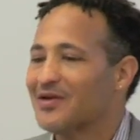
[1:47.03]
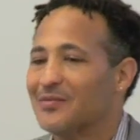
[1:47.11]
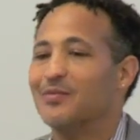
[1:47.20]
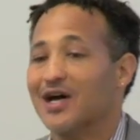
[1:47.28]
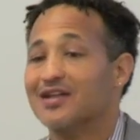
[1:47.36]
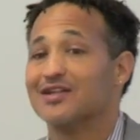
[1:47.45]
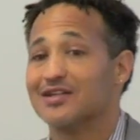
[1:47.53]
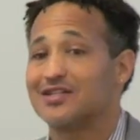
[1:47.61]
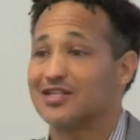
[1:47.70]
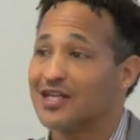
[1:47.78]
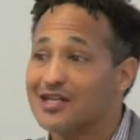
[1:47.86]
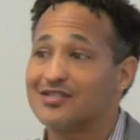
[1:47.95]
But
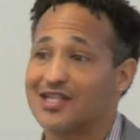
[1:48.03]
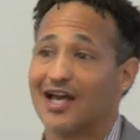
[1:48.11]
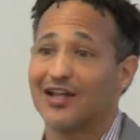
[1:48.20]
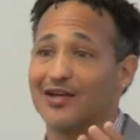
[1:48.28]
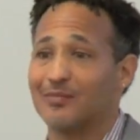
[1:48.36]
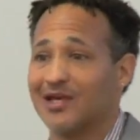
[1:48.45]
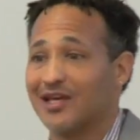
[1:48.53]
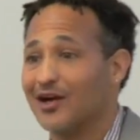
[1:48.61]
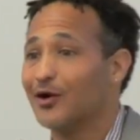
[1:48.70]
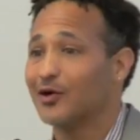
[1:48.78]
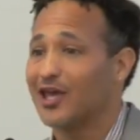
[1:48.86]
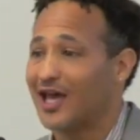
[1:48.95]
she's telling me,
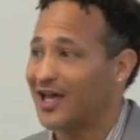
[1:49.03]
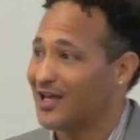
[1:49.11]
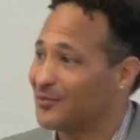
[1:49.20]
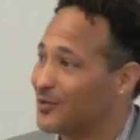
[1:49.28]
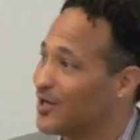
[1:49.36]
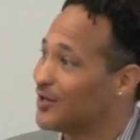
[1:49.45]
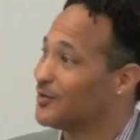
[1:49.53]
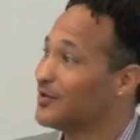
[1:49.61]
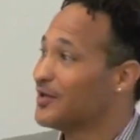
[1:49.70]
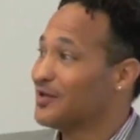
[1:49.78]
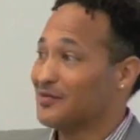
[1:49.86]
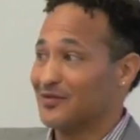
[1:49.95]
okay, well,
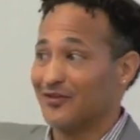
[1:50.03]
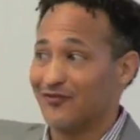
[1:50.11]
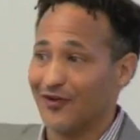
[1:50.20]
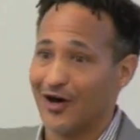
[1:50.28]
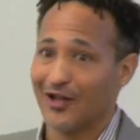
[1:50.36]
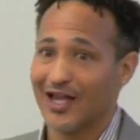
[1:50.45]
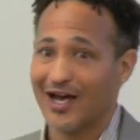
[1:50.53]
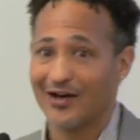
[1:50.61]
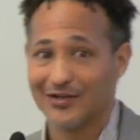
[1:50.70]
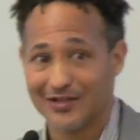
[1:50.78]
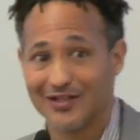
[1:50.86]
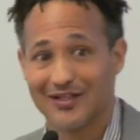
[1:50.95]
the
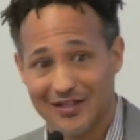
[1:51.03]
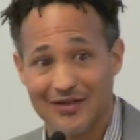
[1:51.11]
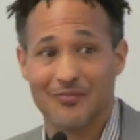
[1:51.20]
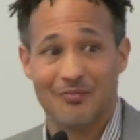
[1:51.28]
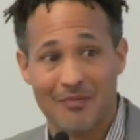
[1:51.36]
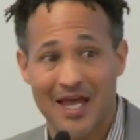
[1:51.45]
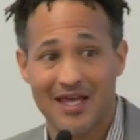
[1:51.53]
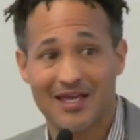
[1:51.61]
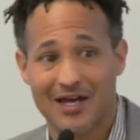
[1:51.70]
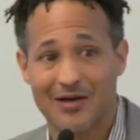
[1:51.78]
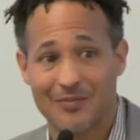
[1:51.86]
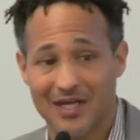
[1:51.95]
fallout it may
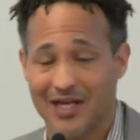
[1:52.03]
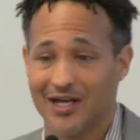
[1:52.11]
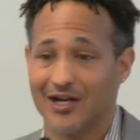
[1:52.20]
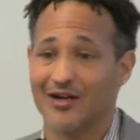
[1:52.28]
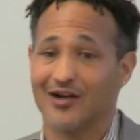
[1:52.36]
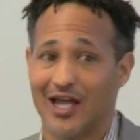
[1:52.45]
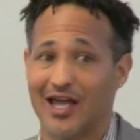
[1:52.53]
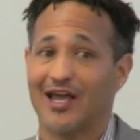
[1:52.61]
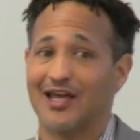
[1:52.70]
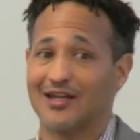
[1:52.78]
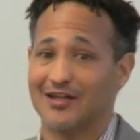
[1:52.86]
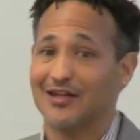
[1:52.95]
come here,
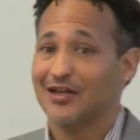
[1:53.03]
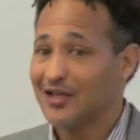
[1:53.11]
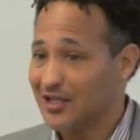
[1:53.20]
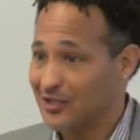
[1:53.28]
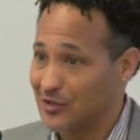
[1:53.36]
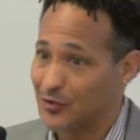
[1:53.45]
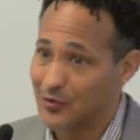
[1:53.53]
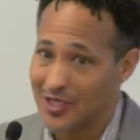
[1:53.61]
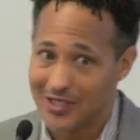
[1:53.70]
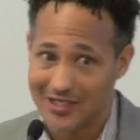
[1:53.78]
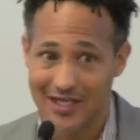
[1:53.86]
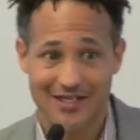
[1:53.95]
and you
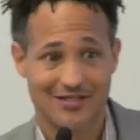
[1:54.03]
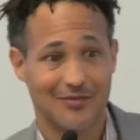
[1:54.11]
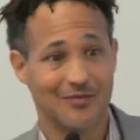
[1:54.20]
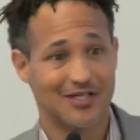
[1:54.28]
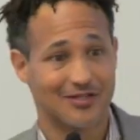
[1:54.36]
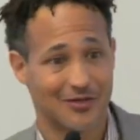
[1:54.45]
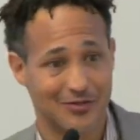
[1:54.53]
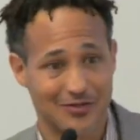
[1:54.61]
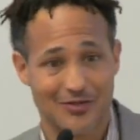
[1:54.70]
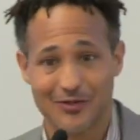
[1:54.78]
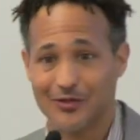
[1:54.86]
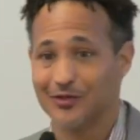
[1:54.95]
need to get some miso
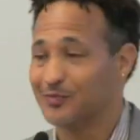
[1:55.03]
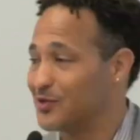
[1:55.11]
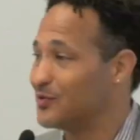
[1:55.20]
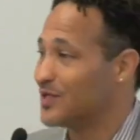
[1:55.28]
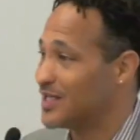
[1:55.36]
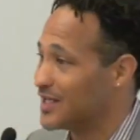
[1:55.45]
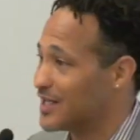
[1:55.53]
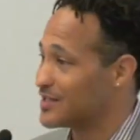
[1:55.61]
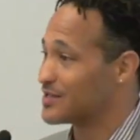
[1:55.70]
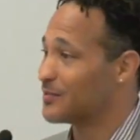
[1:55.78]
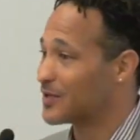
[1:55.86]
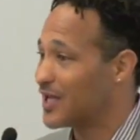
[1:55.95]
soup, you need to get
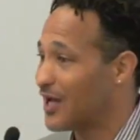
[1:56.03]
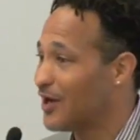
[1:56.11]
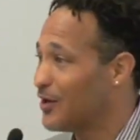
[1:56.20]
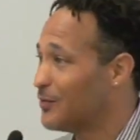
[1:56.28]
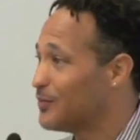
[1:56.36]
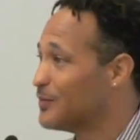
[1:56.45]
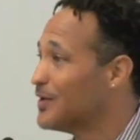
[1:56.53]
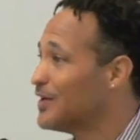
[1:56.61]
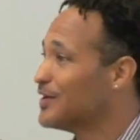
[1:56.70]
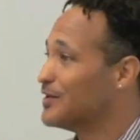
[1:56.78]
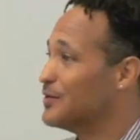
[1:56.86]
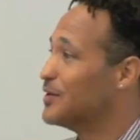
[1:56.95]
some kelp,
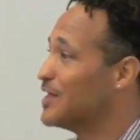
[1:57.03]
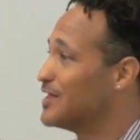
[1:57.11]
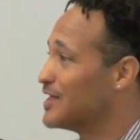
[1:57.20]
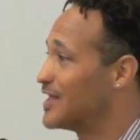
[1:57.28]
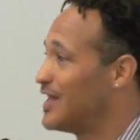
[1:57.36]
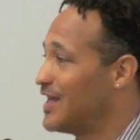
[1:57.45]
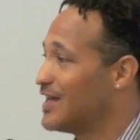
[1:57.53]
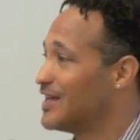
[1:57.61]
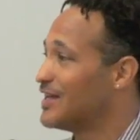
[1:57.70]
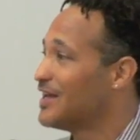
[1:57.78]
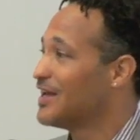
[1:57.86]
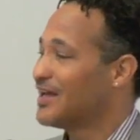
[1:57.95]
you need to
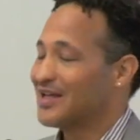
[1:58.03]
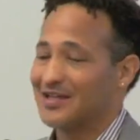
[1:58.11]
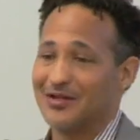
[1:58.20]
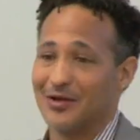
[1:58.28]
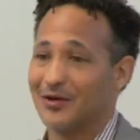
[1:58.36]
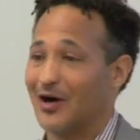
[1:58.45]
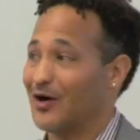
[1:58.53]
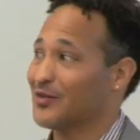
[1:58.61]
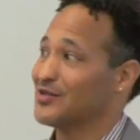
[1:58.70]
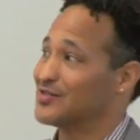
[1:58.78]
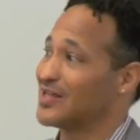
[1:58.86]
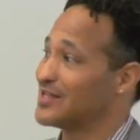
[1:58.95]
get, you know, all
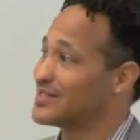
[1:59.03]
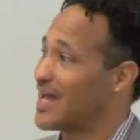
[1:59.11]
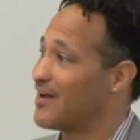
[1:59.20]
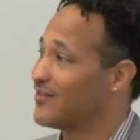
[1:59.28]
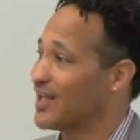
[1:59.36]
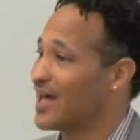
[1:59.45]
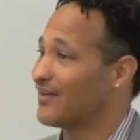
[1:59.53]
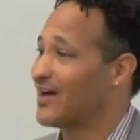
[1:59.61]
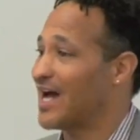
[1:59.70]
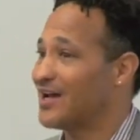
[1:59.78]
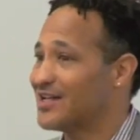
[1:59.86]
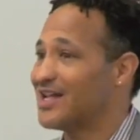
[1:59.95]
these things that have a lot of
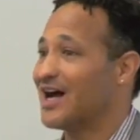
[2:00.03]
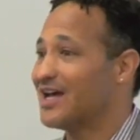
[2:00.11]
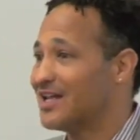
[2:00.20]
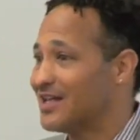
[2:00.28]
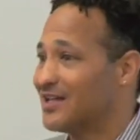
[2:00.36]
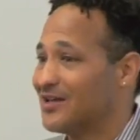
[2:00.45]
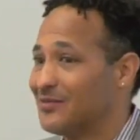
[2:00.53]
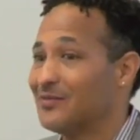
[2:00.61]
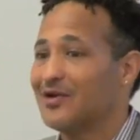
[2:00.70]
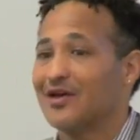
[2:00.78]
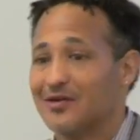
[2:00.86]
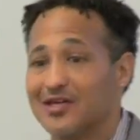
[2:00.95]
iodine in
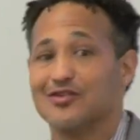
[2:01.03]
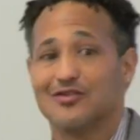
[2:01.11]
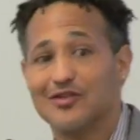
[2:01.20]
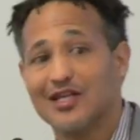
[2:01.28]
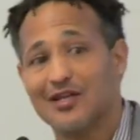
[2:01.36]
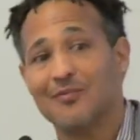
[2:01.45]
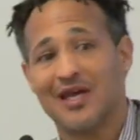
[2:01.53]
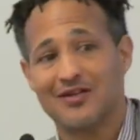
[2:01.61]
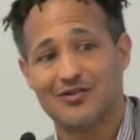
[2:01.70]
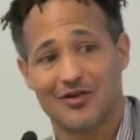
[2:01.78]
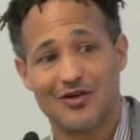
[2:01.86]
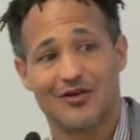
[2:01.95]
them, because you need to make
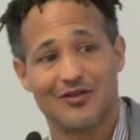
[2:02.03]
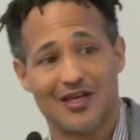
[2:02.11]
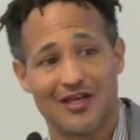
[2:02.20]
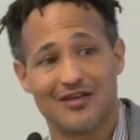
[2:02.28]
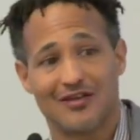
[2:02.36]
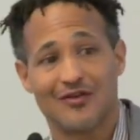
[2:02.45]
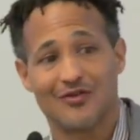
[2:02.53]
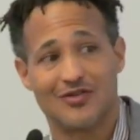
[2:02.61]
sure that your